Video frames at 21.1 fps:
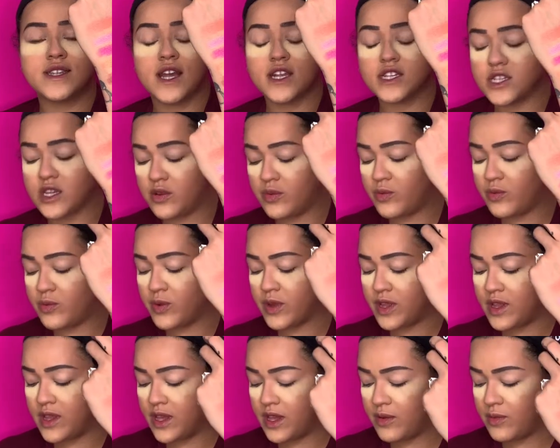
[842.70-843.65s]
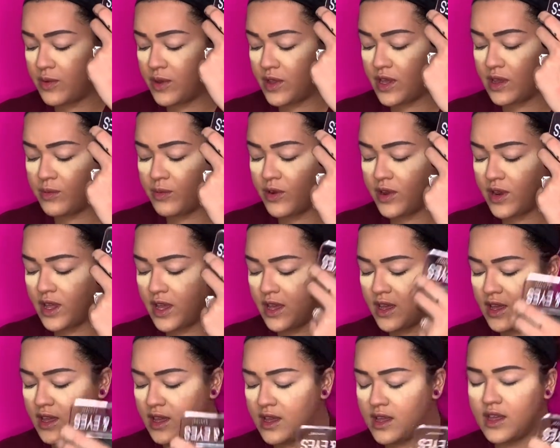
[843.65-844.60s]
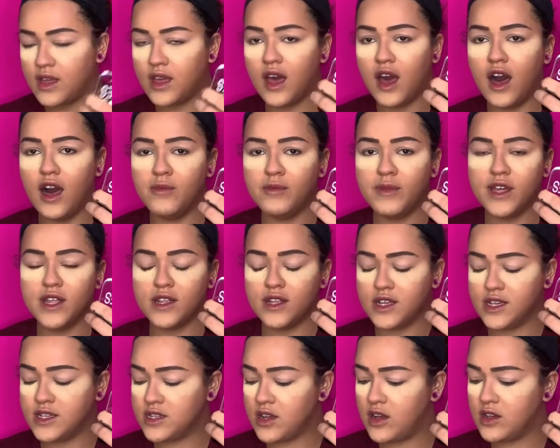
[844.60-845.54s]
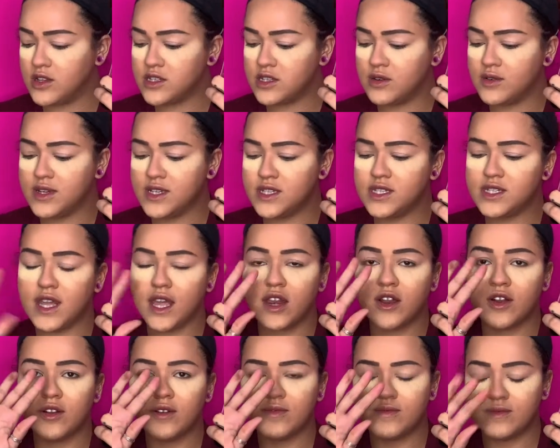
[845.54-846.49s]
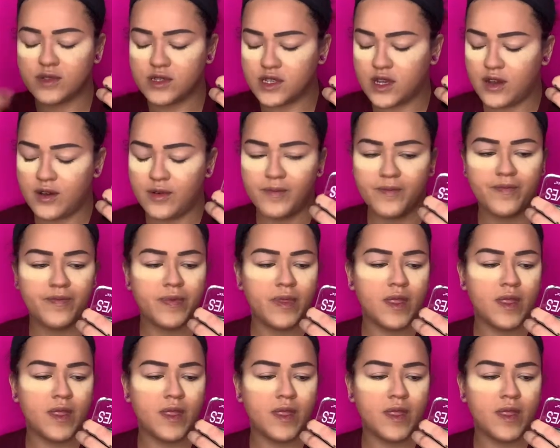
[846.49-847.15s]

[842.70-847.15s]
actually really, really pretty. It is also a stainer. So